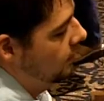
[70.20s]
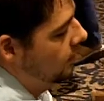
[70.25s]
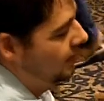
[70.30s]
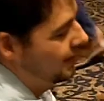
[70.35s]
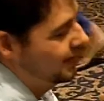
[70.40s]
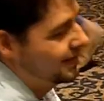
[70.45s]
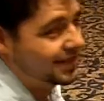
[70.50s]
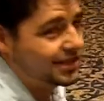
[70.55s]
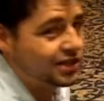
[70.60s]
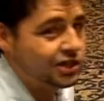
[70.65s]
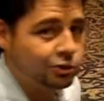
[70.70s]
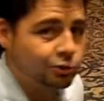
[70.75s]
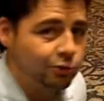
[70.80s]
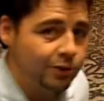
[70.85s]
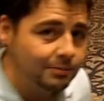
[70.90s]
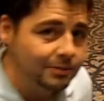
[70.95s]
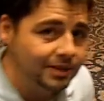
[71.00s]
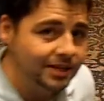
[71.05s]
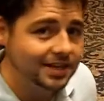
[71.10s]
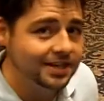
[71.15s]
It's
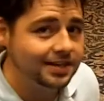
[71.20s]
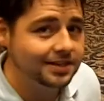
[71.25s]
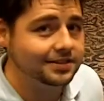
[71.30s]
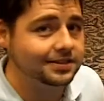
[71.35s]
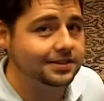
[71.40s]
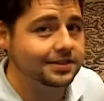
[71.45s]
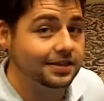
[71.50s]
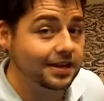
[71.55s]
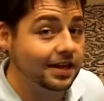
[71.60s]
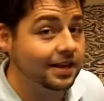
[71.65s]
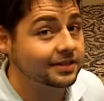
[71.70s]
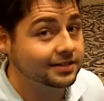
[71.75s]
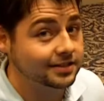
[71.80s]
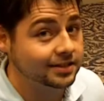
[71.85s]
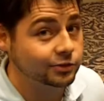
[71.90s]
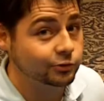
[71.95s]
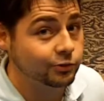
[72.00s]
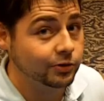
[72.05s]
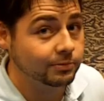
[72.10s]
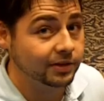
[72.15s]
extremely easy and it's
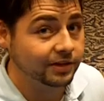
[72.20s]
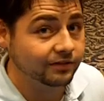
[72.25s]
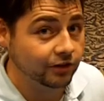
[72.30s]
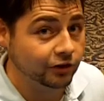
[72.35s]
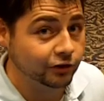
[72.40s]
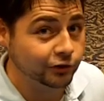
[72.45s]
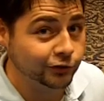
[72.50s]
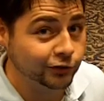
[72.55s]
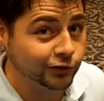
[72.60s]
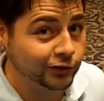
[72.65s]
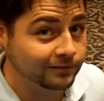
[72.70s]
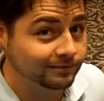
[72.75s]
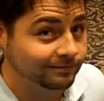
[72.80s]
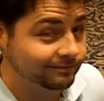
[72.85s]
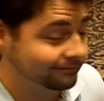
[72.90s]
extremely functional.